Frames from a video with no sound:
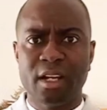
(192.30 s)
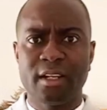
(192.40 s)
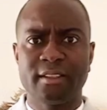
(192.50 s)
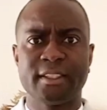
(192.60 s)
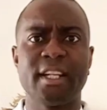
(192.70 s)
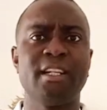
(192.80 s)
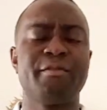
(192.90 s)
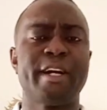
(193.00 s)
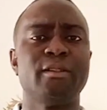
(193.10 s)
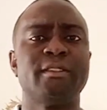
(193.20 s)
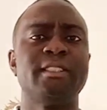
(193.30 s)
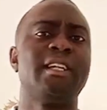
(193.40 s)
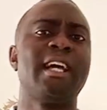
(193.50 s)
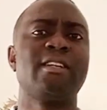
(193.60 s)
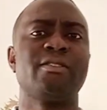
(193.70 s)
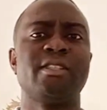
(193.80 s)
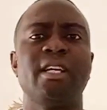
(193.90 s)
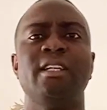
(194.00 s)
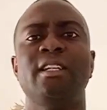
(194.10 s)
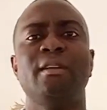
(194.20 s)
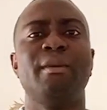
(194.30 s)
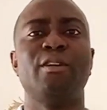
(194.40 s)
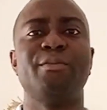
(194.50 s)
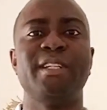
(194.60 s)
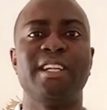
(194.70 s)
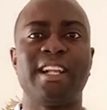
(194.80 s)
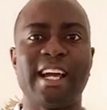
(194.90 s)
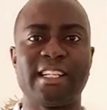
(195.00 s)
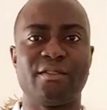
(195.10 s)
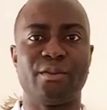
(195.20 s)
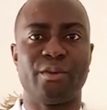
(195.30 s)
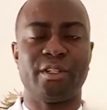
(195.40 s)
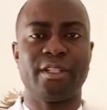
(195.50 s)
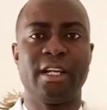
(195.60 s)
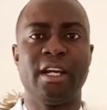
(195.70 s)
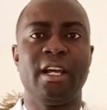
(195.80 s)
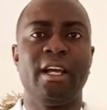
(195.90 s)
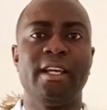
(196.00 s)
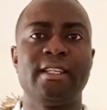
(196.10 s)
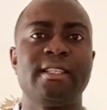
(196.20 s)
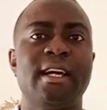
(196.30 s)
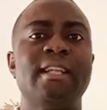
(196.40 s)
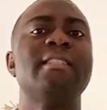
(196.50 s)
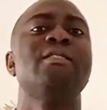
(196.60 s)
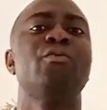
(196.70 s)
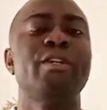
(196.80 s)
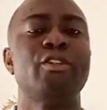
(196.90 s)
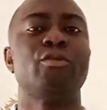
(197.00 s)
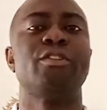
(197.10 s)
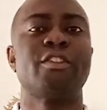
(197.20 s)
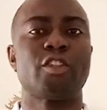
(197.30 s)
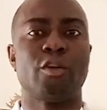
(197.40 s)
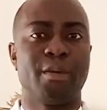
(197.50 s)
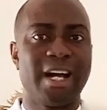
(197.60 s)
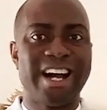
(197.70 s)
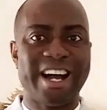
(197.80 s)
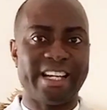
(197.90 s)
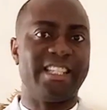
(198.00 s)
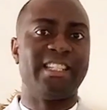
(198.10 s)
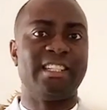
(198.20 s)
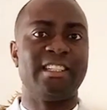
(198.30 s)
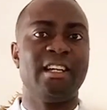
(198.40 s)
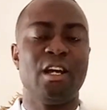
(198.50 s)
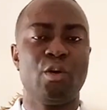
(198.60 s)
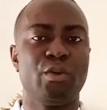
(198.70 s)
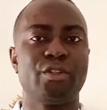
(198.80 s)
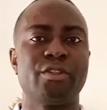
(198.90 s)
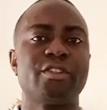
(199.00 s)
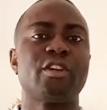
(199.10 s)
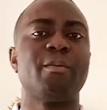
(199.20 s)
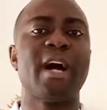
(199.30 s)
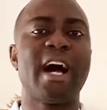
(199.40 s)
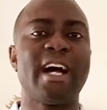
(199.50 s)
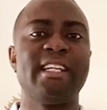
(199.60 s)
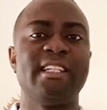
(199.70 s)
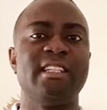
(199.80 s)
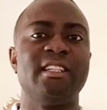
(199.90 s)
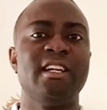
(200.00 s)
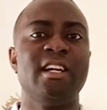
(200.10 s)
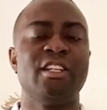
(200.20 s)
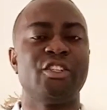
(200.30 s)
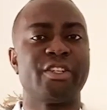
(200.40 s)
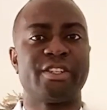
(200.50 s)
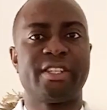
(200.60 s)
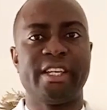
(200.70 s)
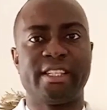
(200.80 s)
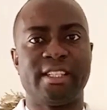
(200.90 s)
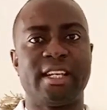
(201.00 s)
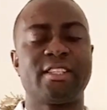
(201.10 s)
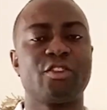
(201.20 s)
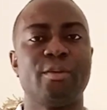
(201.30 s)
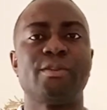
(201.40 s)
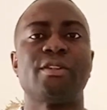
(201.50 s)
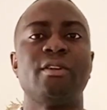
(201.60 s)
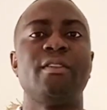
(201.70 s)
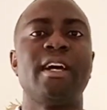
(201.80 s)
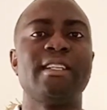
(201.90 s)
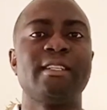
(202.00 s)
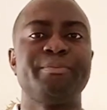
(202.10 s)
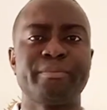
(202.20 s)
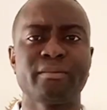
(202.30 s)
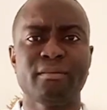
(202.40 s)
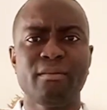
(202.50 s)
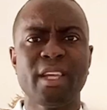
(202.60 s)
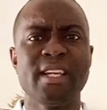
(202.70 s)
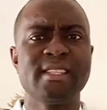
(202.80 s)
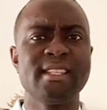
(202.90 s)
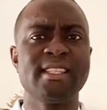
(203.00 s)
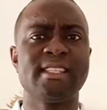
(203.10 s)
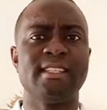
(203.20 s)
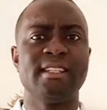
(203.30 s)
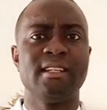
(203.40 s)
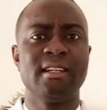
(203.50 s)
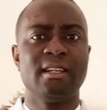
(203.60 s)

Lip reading: The third and final thing I'd like to say about being the light of the world is that we should stop hiding. We should stop hiding. Jesus says in that scripture that a city